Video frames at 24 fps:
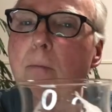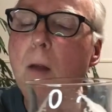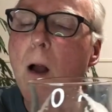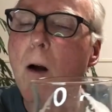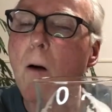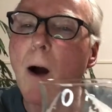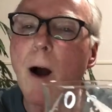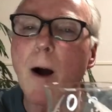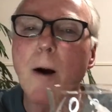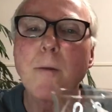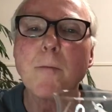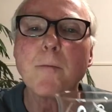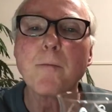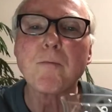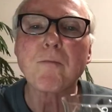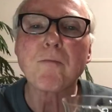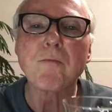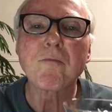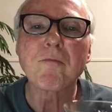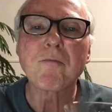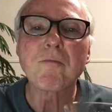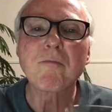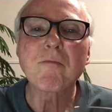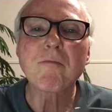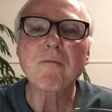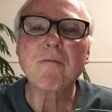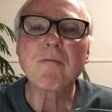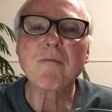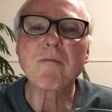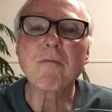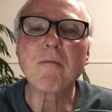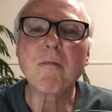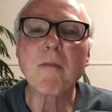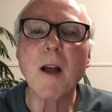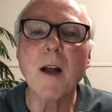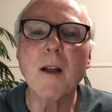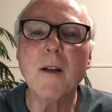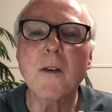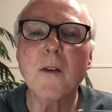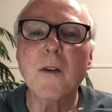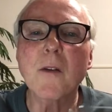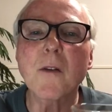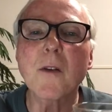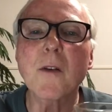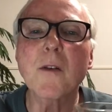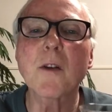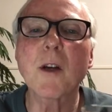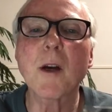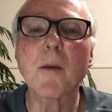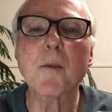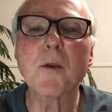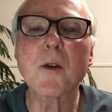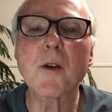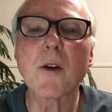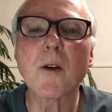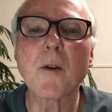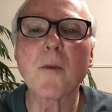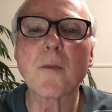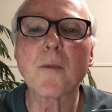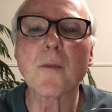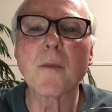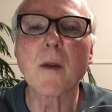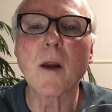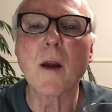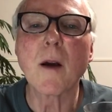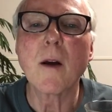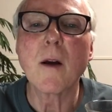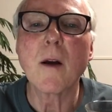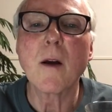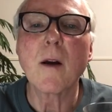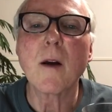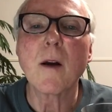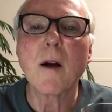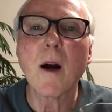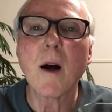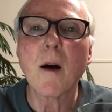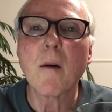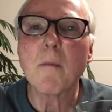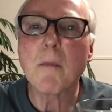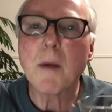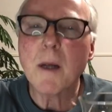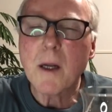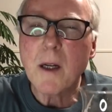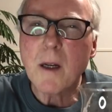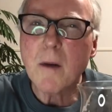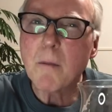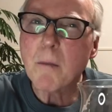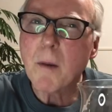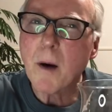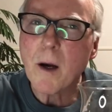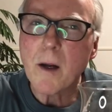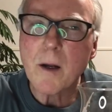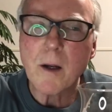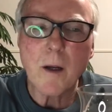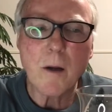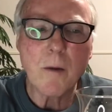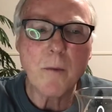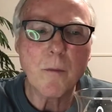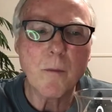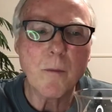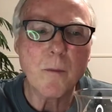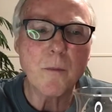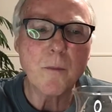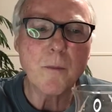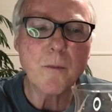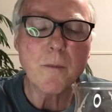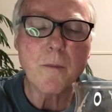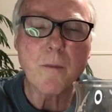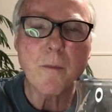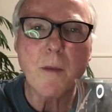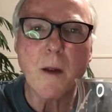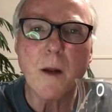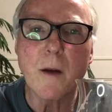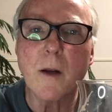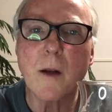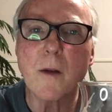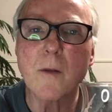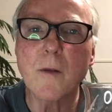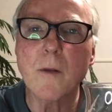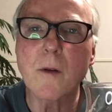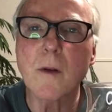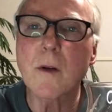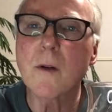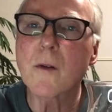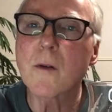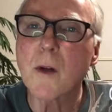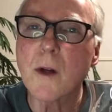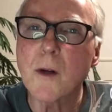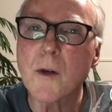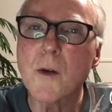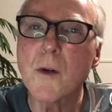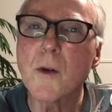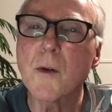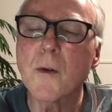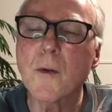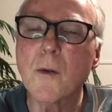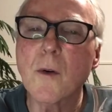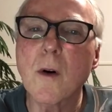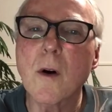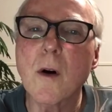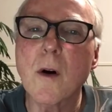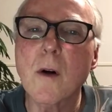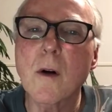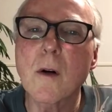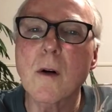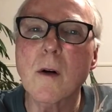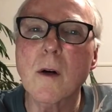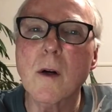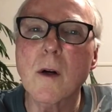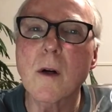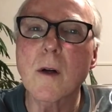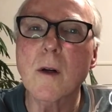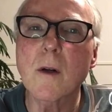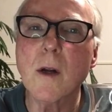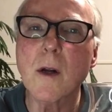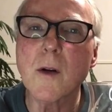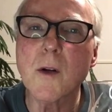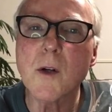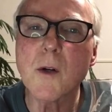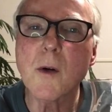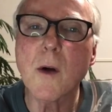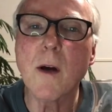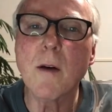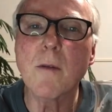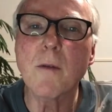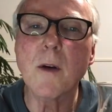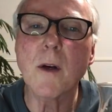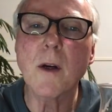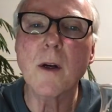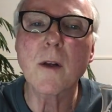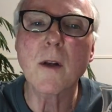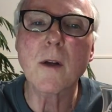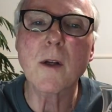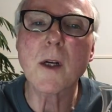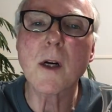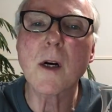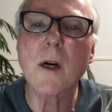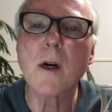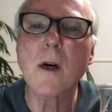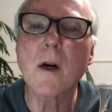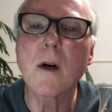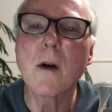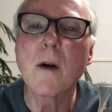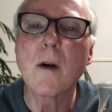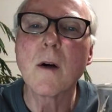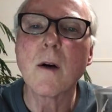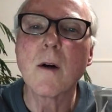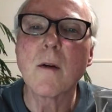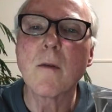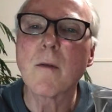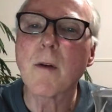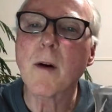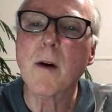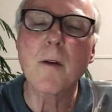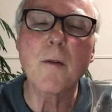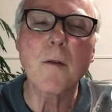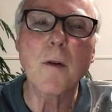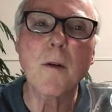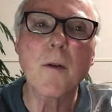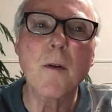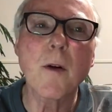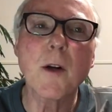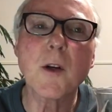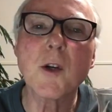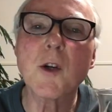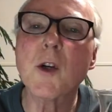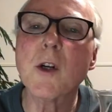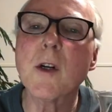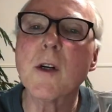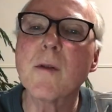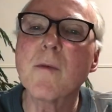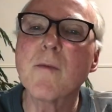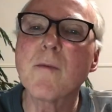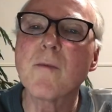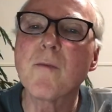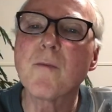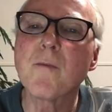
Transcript: Wow, this is exceptional. Medium body, it's not too strong, not too heavy on the tongue. Very refreshing.